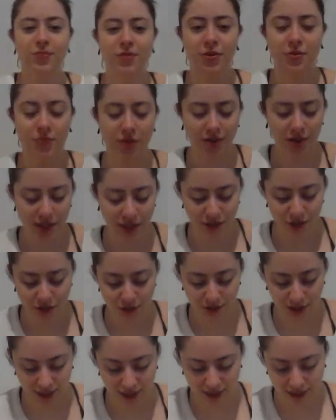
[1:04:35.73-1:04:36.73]
Where they
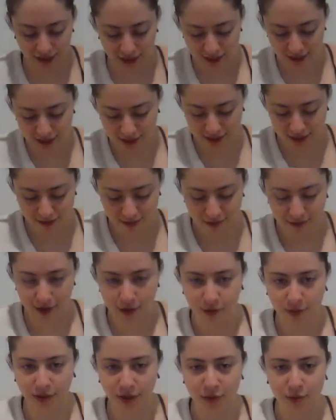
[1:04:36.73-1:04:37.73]
do like a
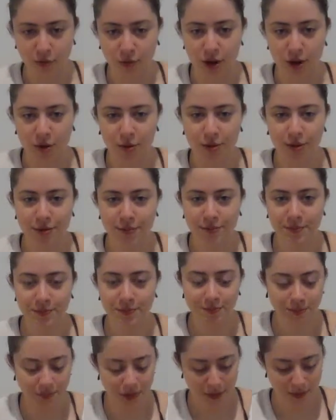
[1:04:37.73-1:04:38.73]
little road,
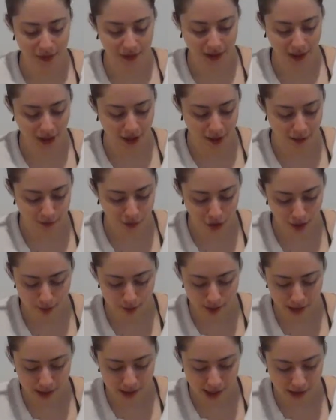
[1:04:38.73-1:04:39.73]
maybe in like
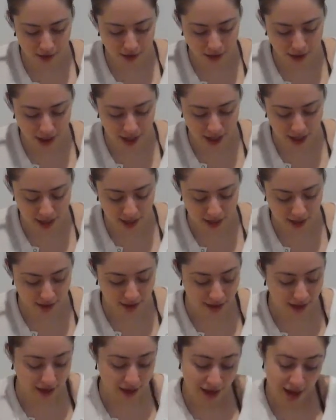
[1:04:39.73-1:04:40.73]
gumdrops on either side.
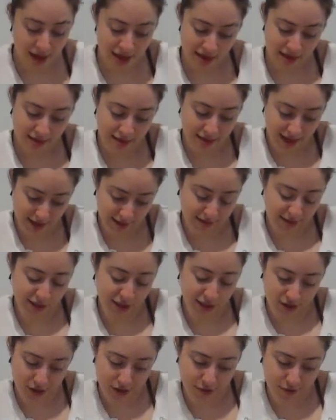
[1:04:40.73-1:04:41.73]

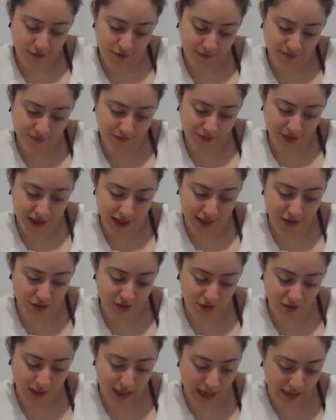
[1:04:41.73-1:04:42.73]
That's cute. I
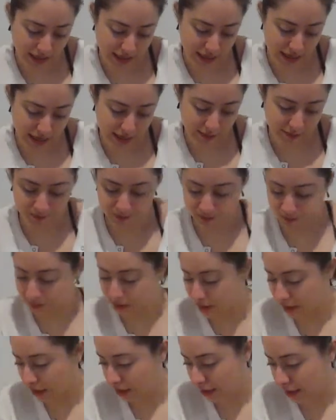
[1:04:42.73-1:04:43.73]
do like that.
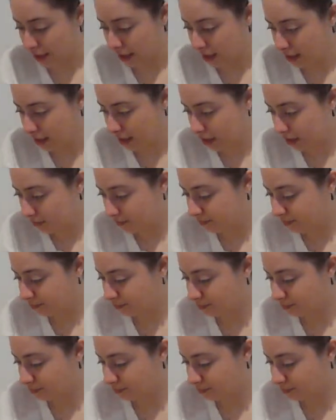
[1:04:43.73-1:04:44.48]
I like that idea.